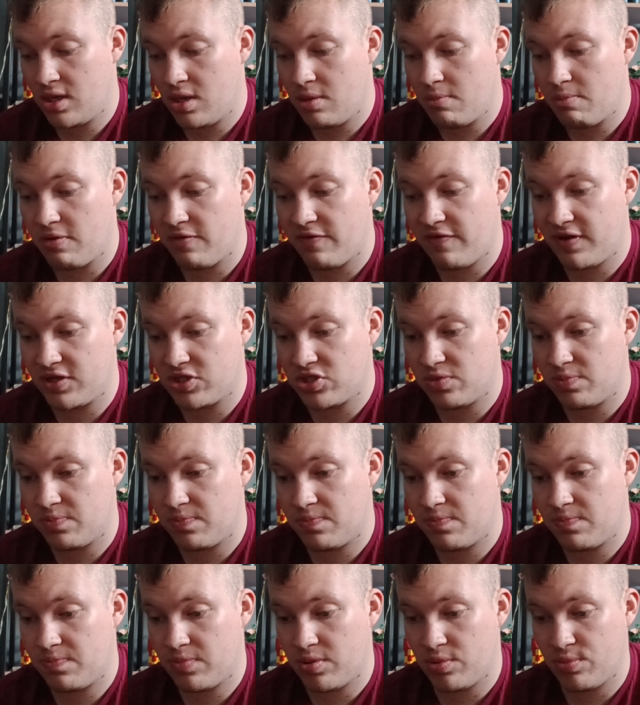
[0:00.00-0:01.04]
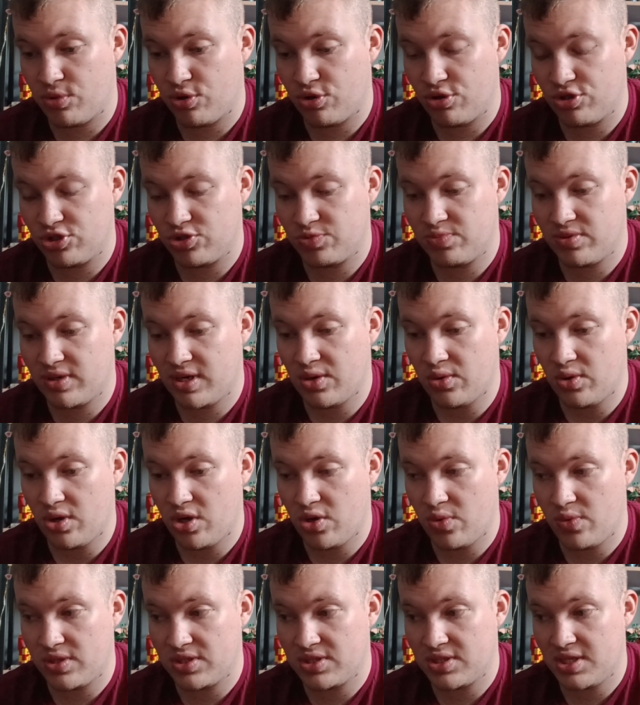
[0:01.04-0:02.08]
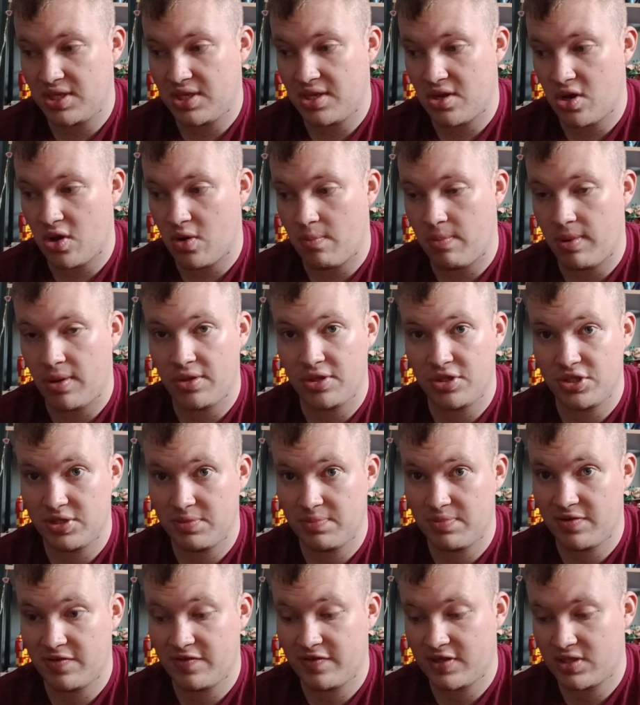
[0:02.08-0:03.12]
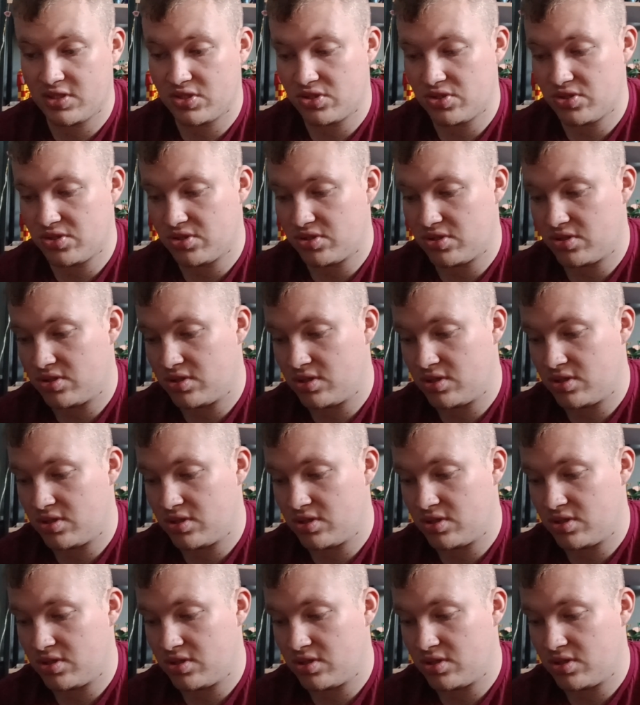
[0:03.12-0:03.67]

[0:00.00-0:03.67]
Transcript: Professor Pomona Sprout, who is the herbology professor.